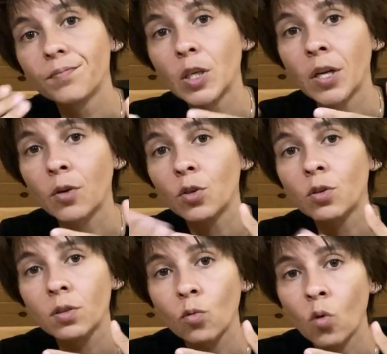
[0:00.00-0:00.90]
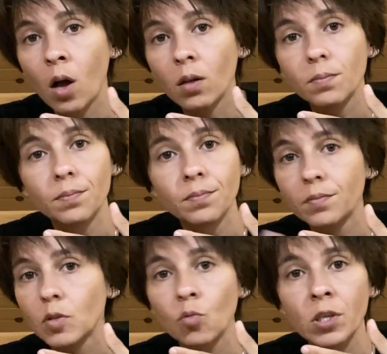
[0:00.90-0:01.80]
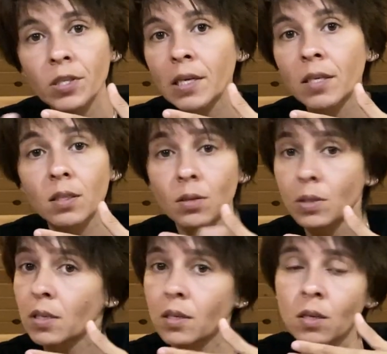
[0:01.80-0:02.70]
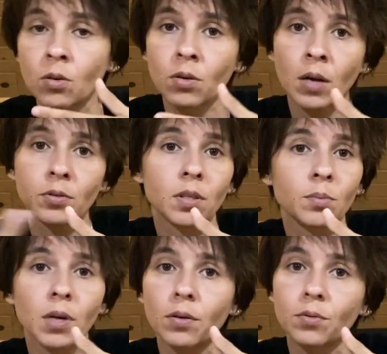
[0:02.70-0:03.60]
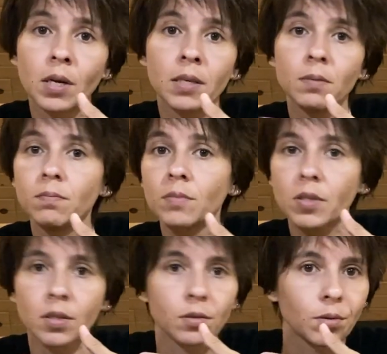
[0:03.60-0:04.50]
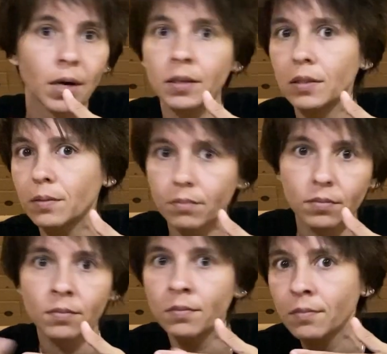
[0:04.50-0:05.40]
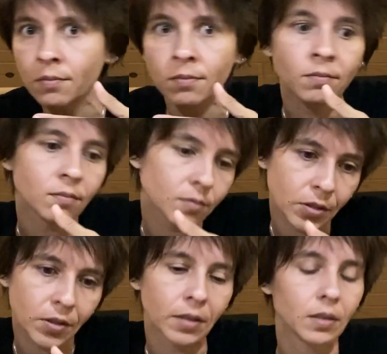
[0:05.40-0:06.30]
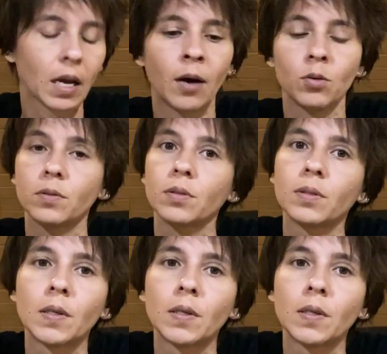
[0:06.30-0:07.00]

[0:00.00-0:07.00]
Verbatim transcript: You know, you're the wall. What's it gonna do? It's gonna go around somehow, right? It's gonna try to, and then out.